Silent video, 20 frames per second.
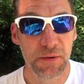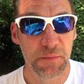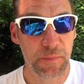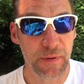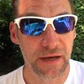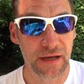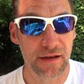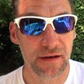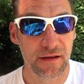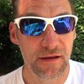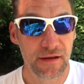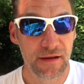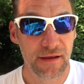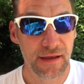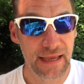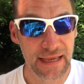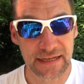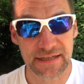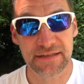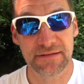But
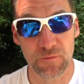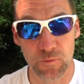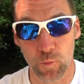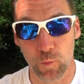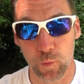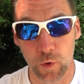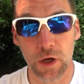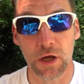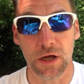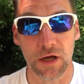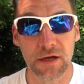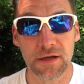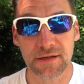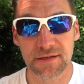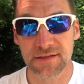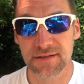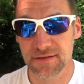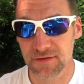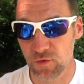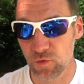it
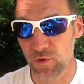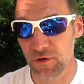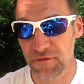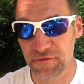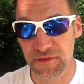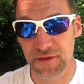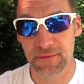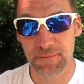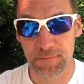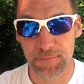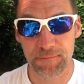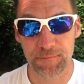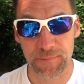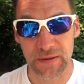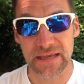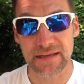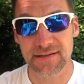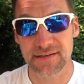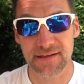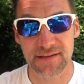works. All of the
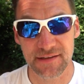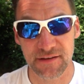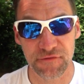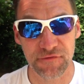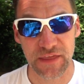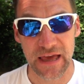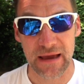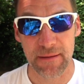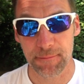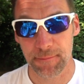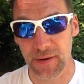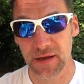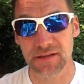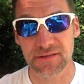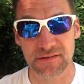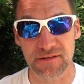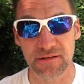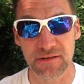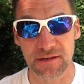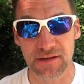pieces of that
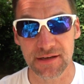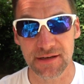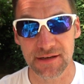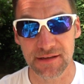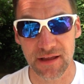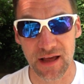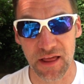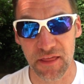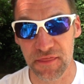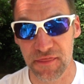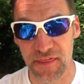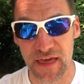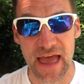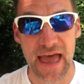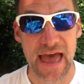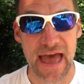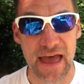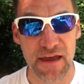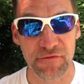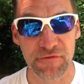puzzle are
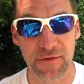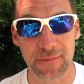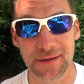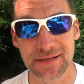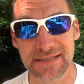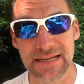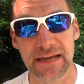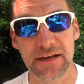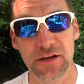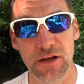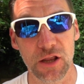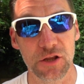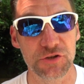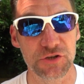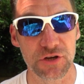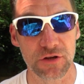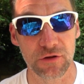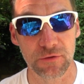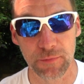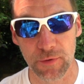there from a
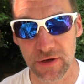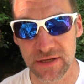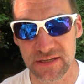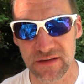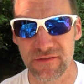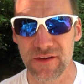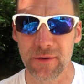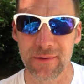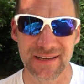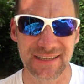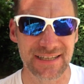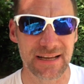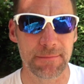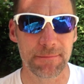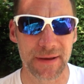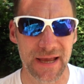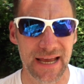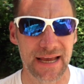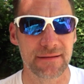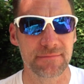technological point of view,
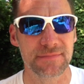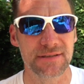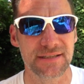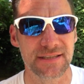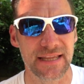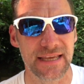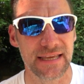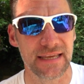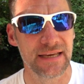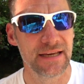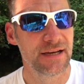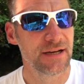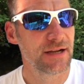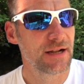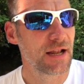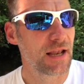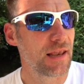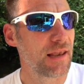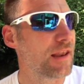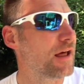except perhaps the
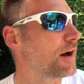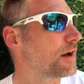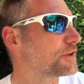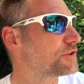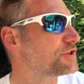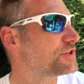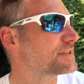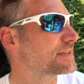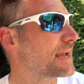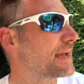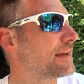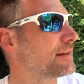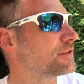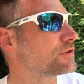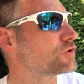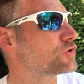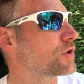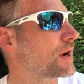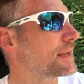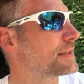
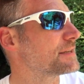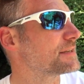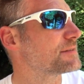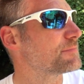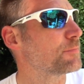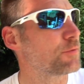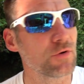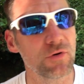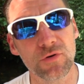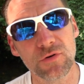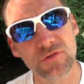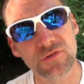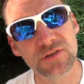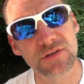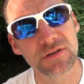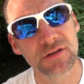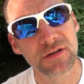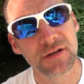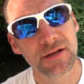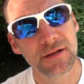large-scale
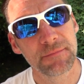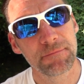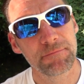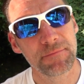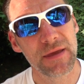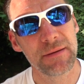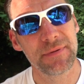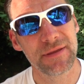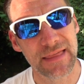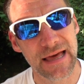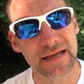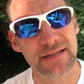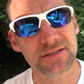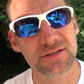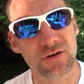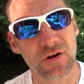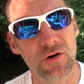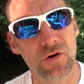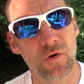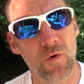transport. Maybe
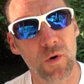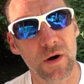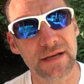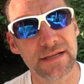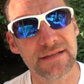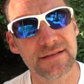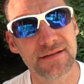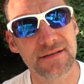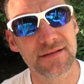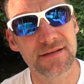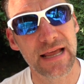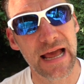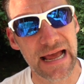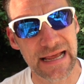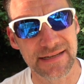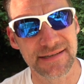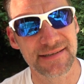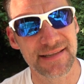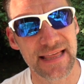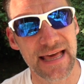that's not quite
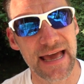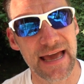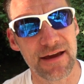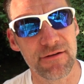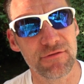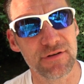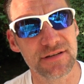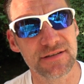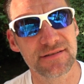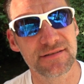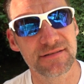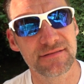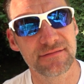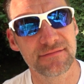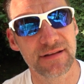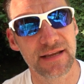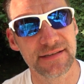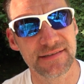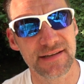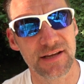as there as
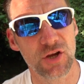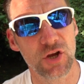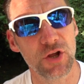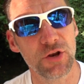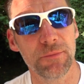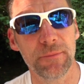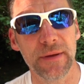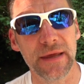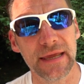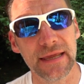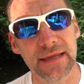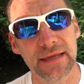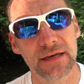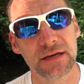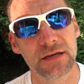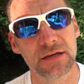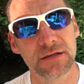it could be.